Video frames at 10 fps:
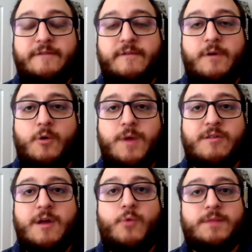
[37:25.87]
all week,
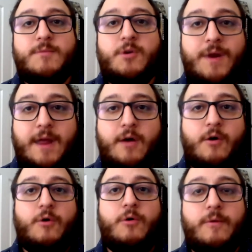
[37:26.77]
so I don't want them to read like a
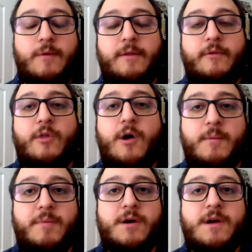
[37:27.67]
whole
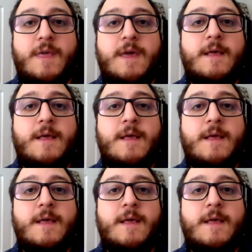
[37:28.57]
long book.